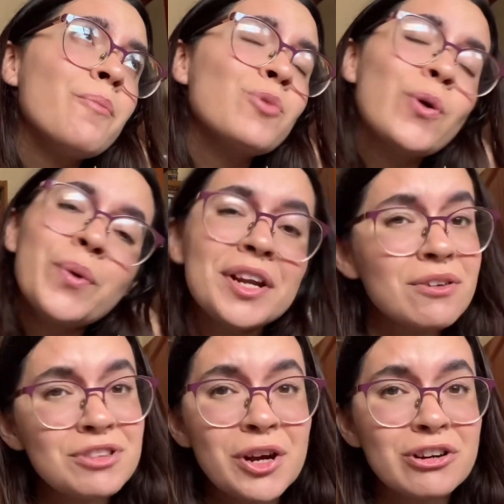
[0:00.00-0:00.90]
queen of
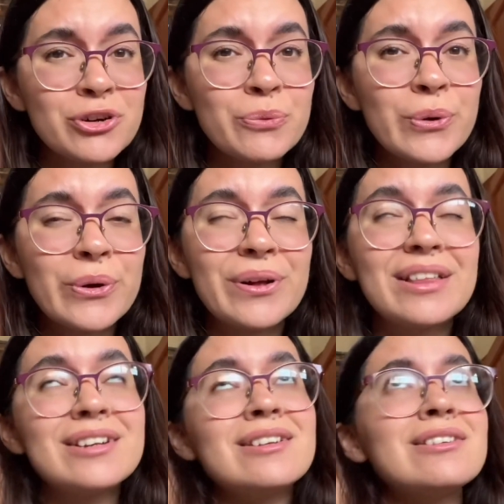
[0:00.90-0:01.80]
the underworld.
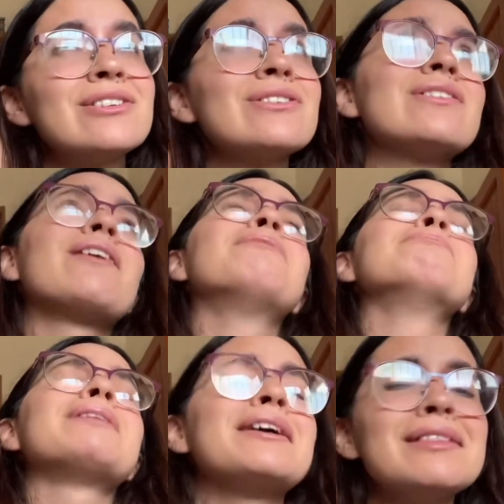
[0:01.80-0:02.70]
It's just,
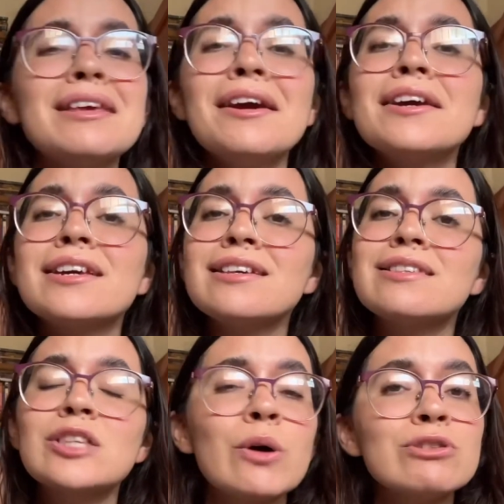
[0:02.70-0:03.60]
and he's
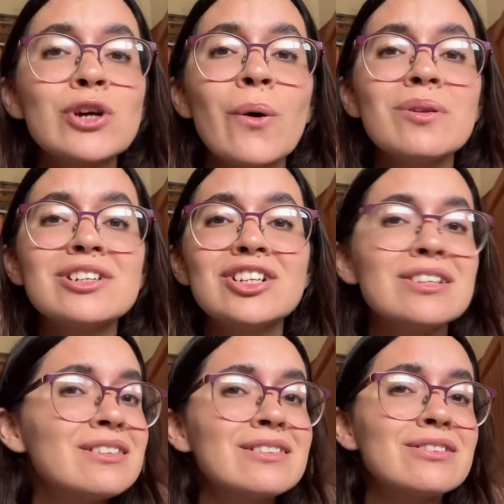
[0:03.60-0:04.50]
so tall and
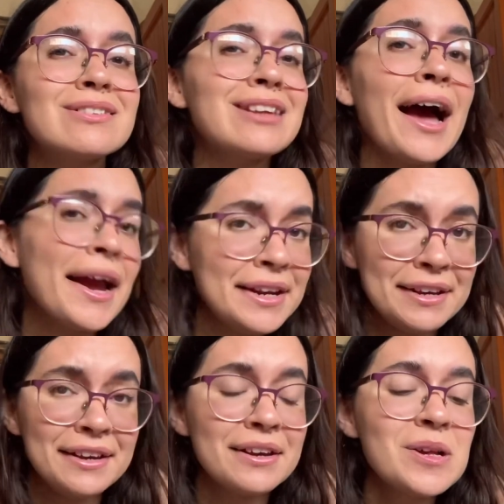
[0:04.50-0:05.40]
she's
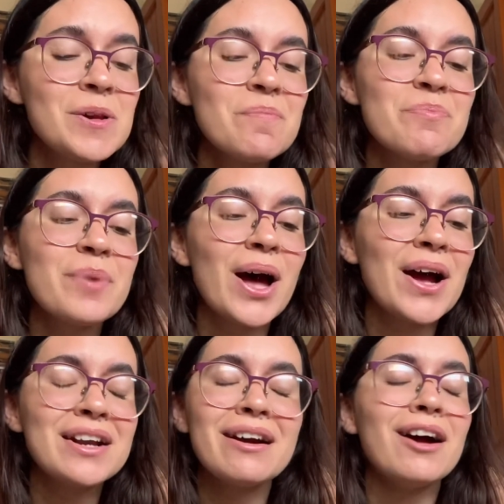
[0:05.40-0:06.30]
tiny,
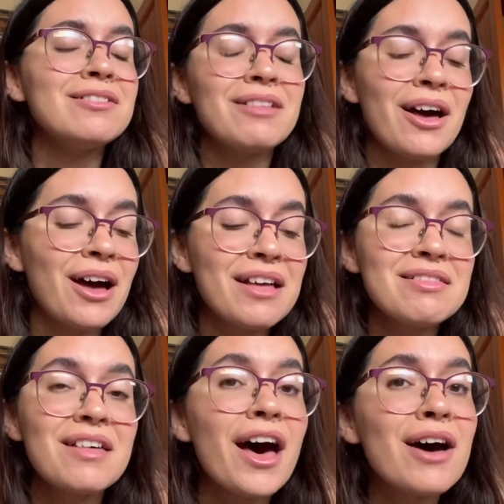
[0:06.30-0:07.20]
but I
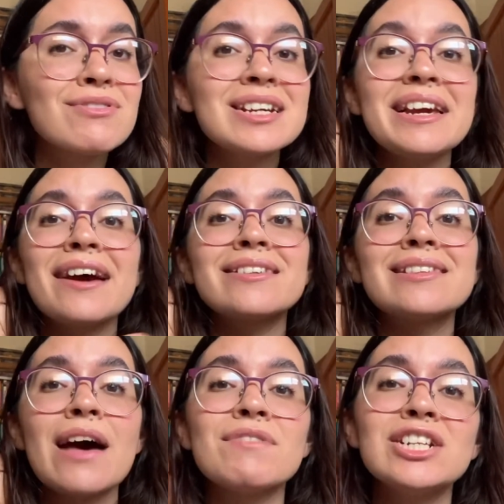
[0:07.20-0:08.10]
love, and he has
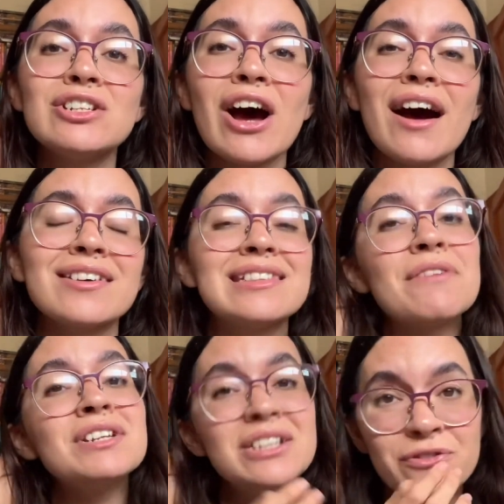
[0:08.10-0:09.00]
7 dogs,
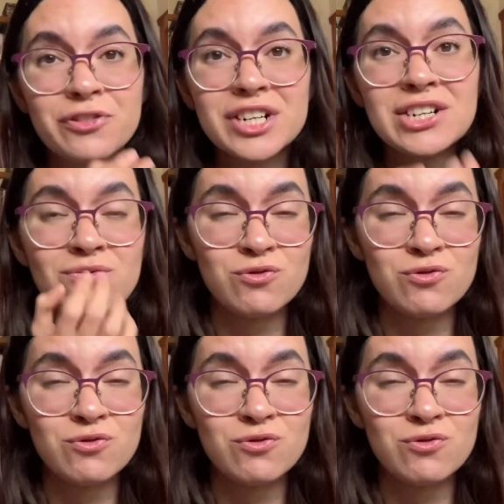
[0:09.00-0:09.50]
7 different